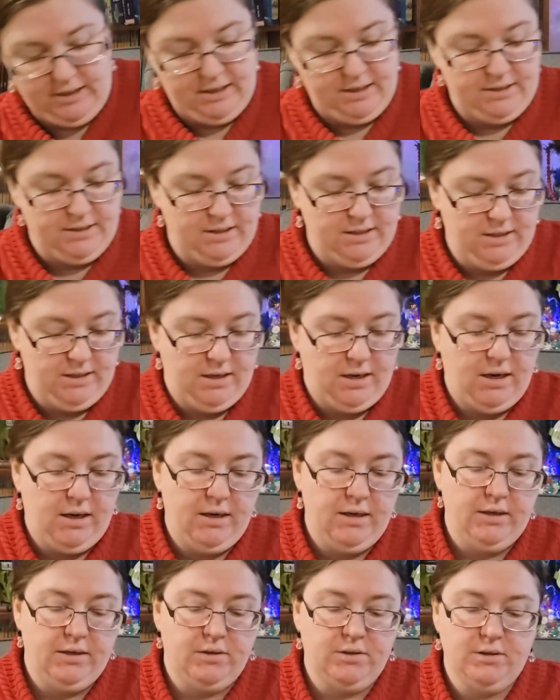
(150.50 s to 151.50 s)
And then
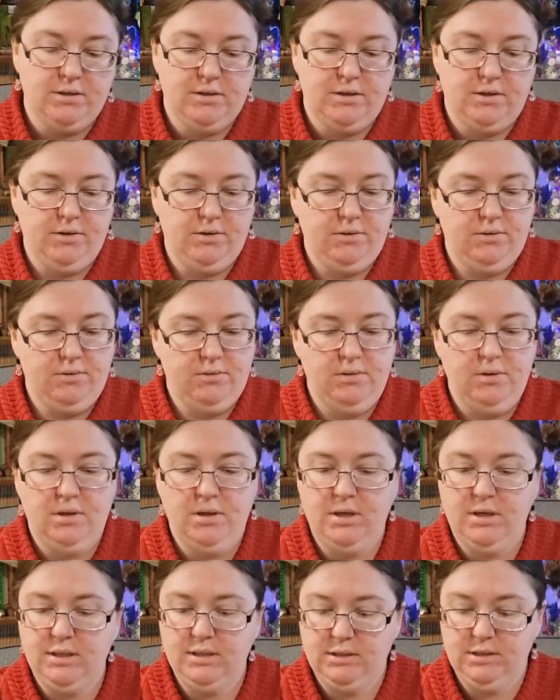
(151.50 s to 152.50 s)
I also
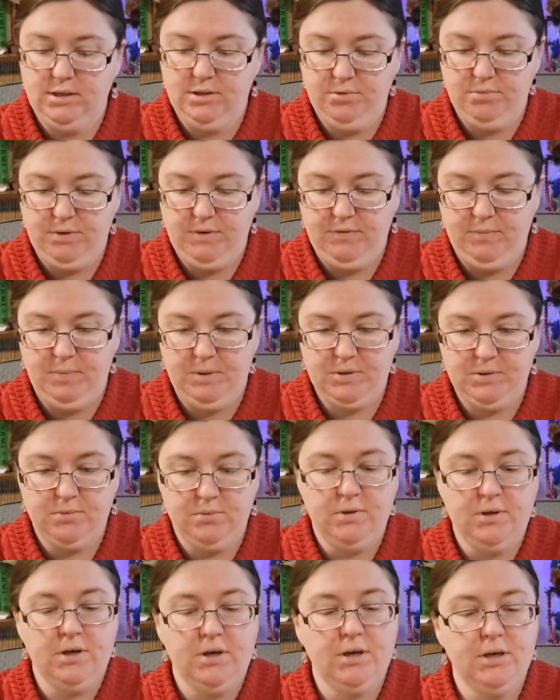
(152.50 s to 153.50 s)
did a thrift books
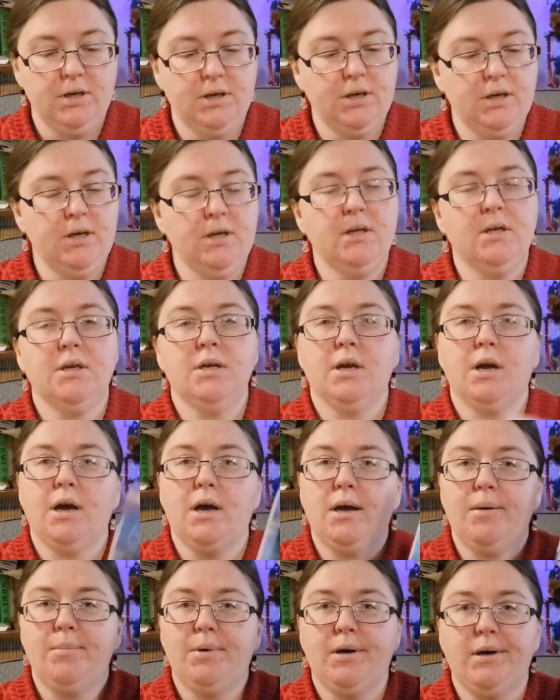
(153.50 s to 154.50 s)
order.
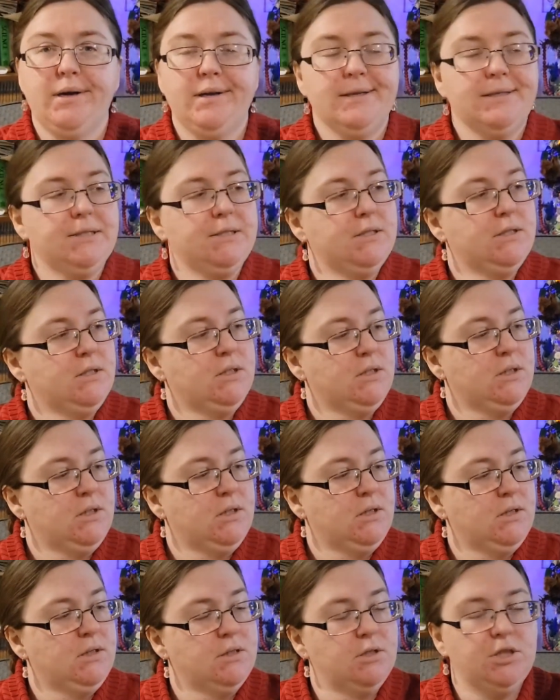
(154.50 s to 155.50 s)
I bought
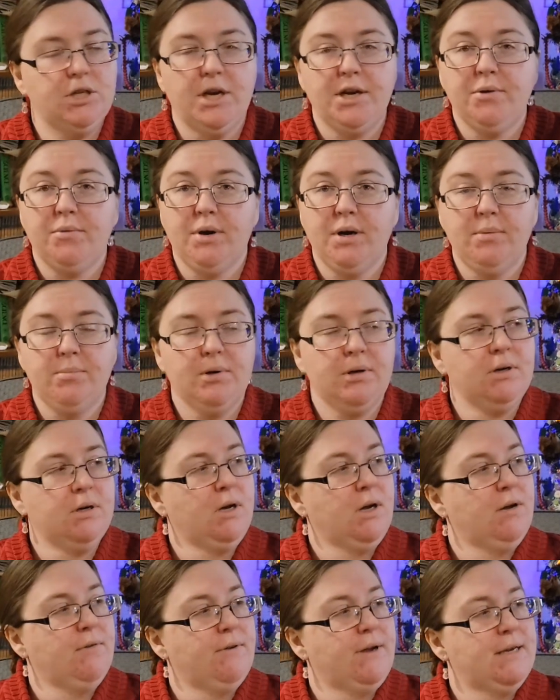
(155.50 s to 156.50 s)
the January book
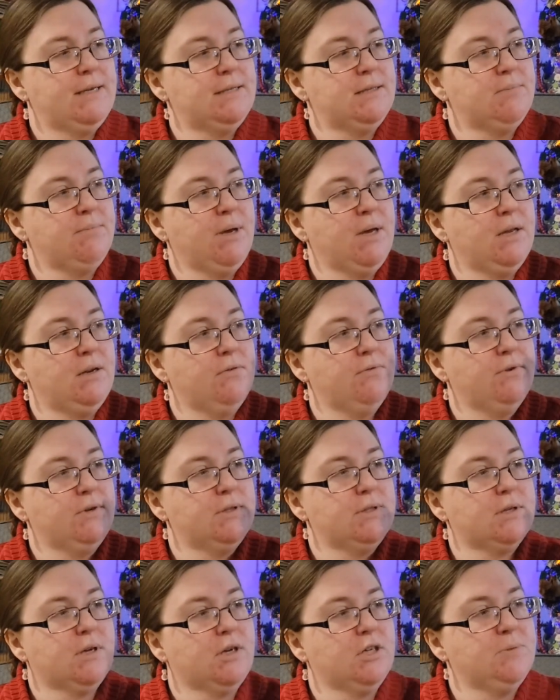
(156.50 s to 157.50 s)
of Ice and Men for the
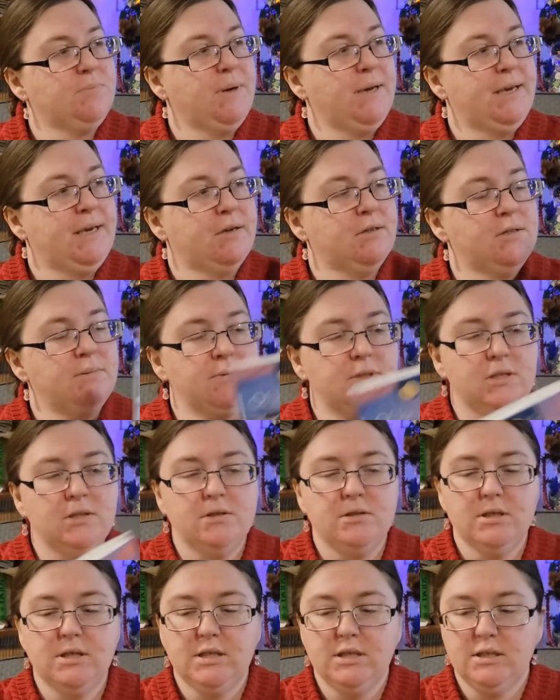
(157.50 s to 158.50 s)
Scottish Bakehouse
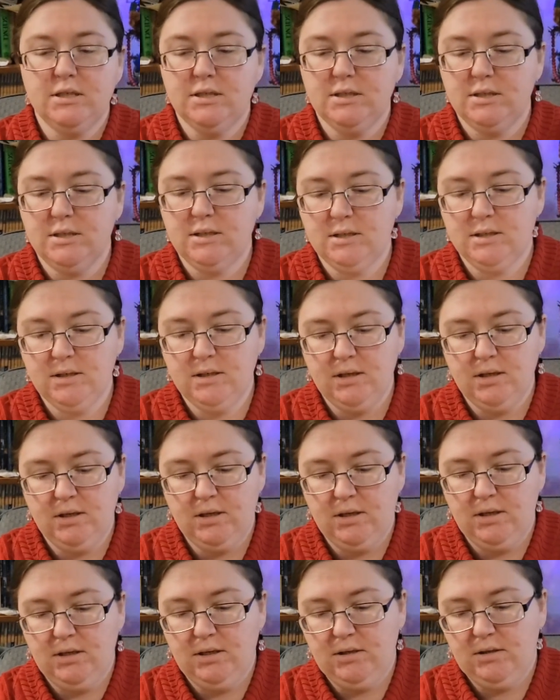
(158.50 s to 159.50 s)
Mysteries.
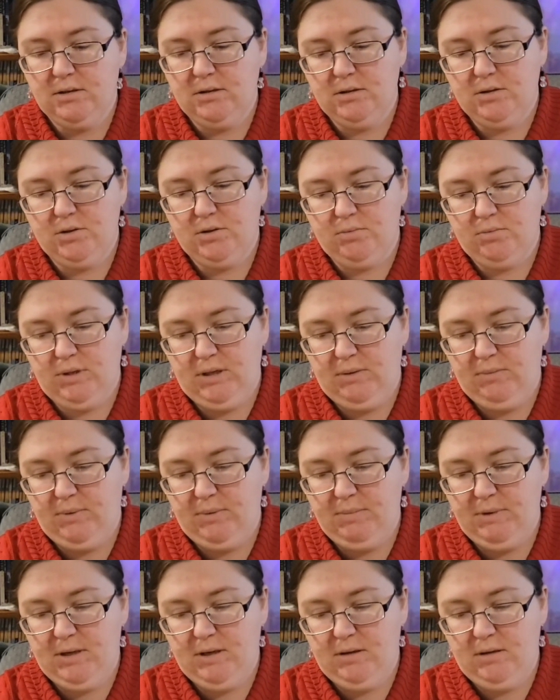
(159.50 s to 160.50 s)
3
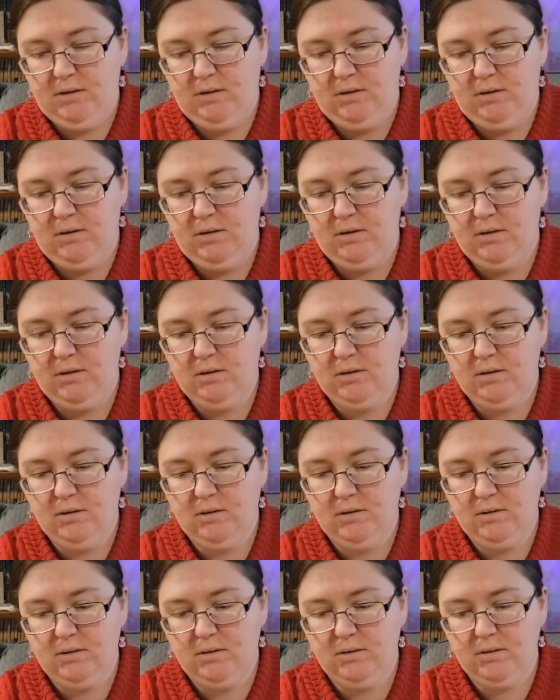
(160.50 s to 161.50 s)
women
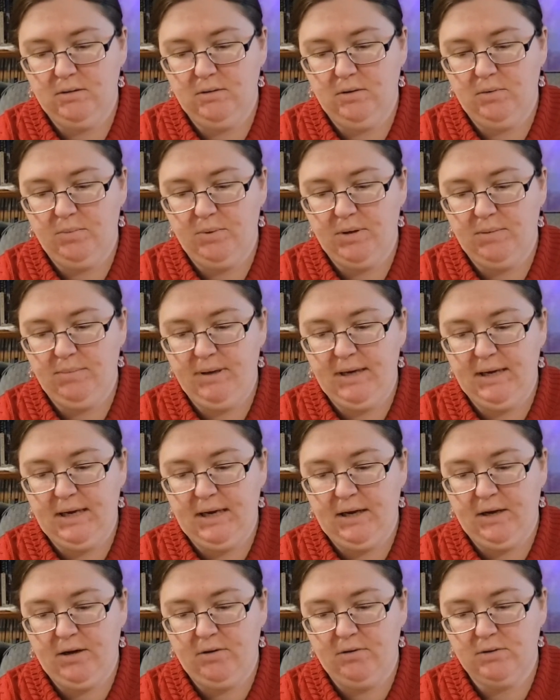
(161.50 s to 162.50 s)
open a
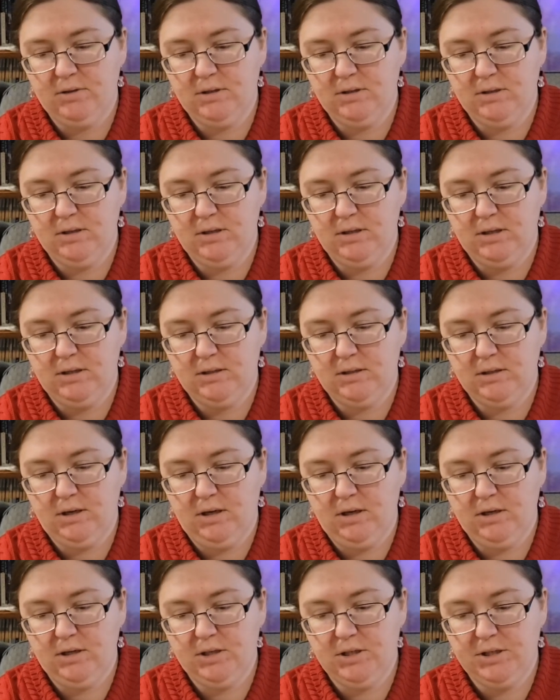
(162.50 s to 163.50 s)
bakehouse in a
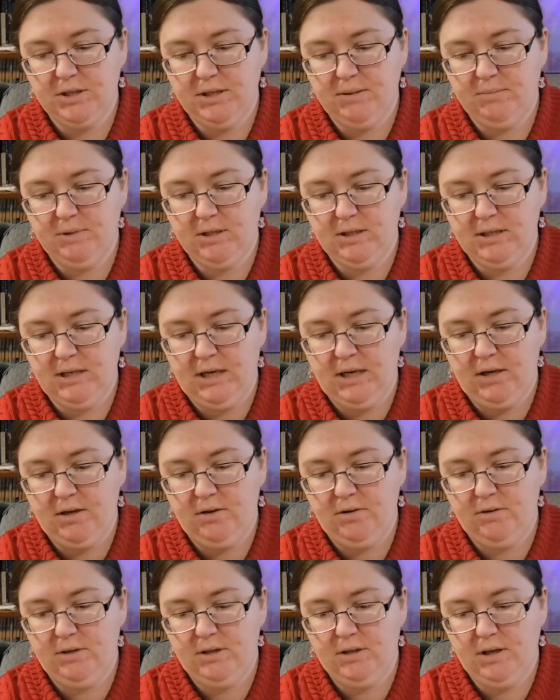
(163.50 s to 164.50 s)
Scottish-themed
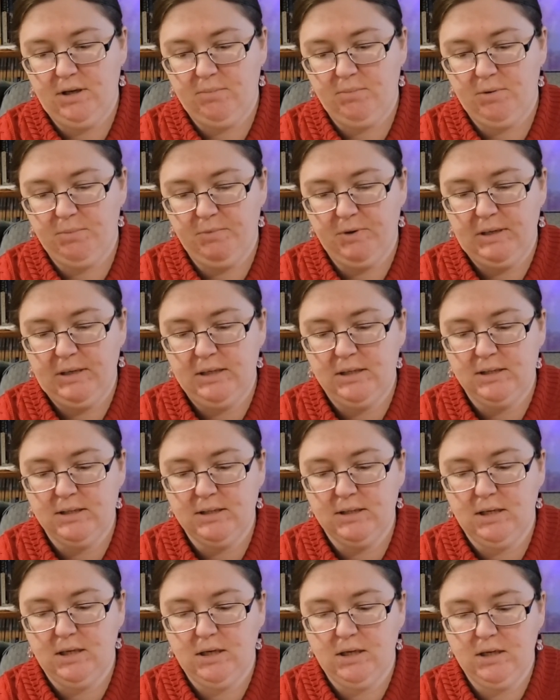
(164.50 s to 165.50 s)
town in the Upper
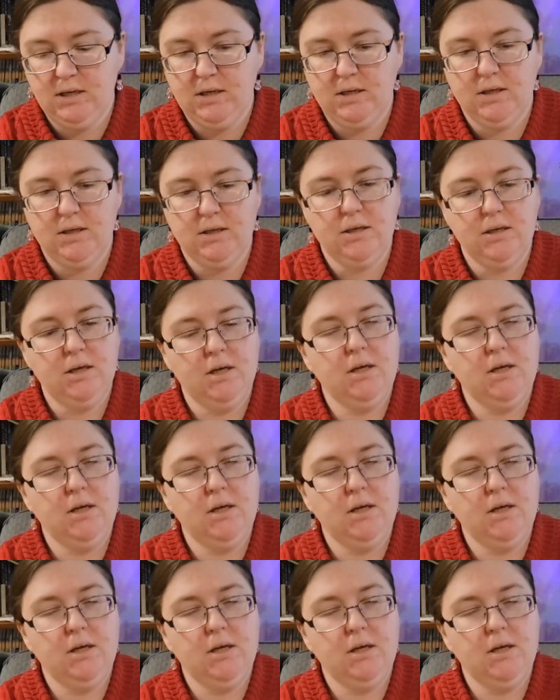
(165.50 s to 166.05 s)
Peninsula.